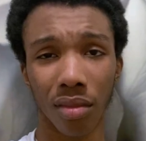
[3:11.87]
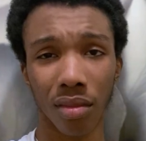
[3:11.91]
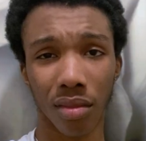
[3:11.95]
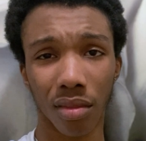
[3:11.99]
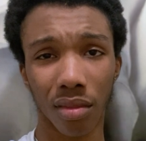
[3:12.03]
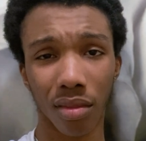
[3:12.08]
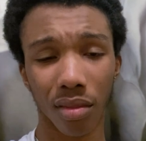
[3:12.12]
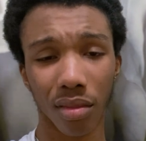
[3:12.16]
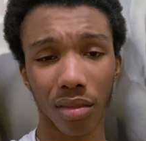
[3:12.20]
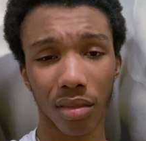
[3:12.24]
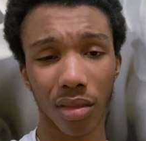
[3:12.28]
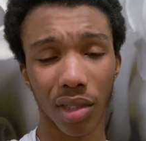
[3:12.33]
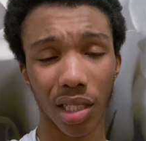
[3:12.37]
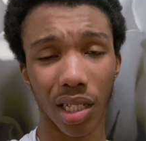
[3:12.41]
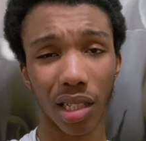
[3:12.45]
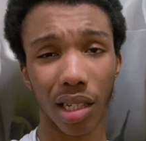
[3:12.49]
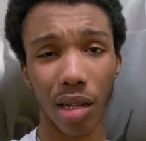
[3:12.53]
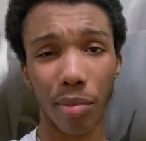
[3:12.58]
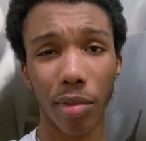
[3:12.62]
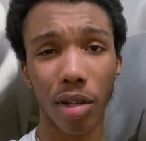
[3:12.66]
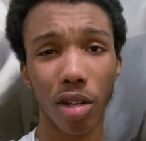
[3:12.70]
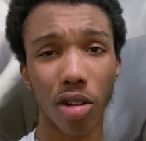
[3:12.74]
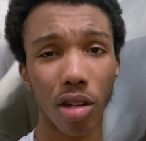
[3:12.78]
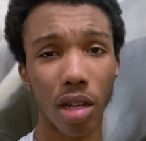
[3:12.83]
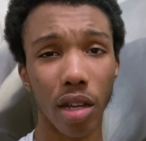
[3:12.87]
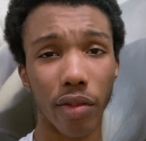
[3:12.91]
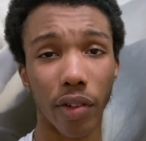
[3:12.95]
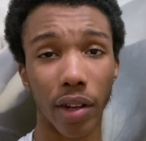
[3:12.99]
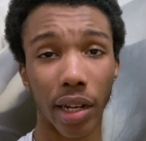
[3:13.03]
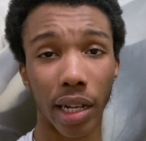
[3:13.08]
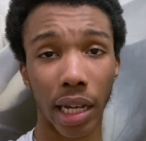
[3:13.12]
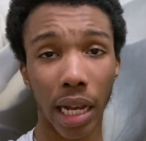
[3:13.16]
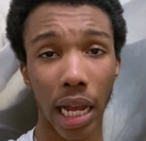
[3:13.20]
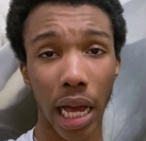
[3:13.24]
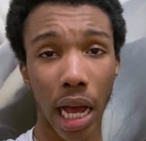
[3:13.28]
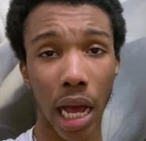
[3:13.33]
place, fam. Let me not
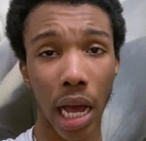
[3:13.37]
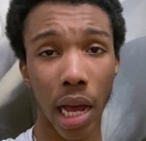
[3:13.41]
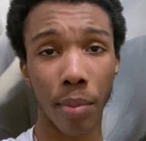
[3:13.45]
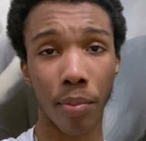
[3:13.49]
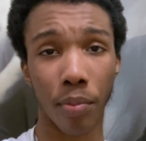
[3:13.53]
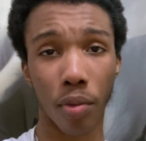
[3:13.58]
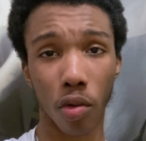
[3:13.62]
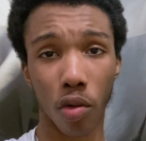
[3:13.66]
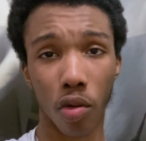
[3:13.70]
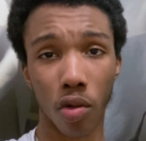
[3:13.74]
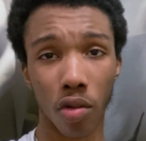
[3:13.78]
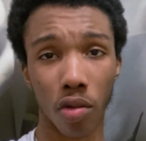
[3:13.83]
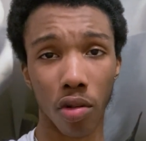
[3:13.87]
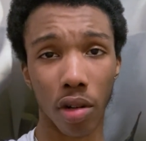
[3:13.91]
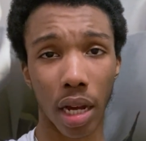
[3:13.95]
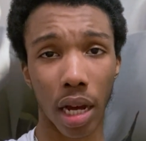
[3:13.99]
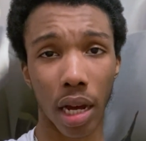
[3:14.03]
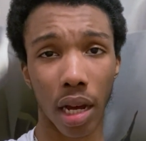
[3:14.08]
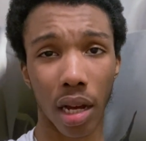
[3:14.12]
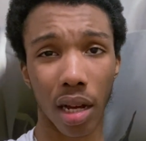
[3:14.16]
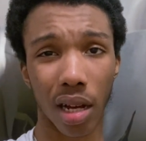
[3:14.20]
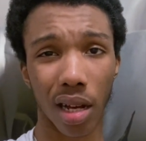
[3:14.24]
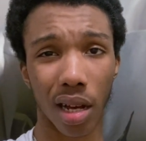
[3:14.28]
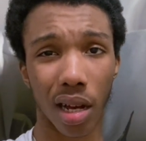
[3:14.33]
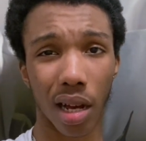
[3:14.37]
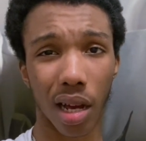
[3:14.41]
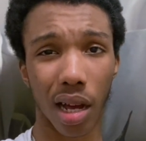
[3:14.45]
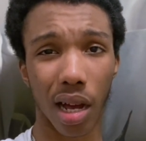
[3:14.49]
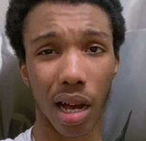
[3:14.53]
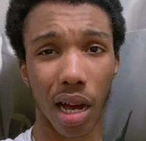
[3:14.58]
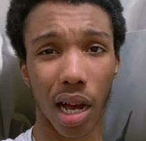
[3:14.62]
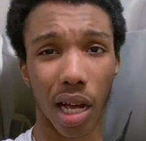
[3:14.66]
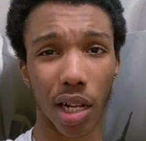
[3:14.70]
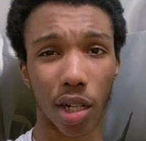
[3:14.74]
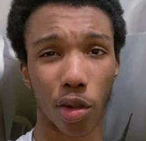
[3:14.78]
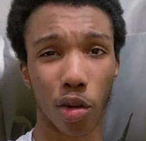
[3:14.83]
even lie, bro. Like,
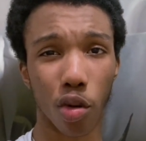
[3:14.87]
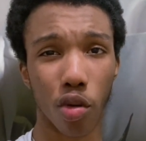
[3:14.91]
I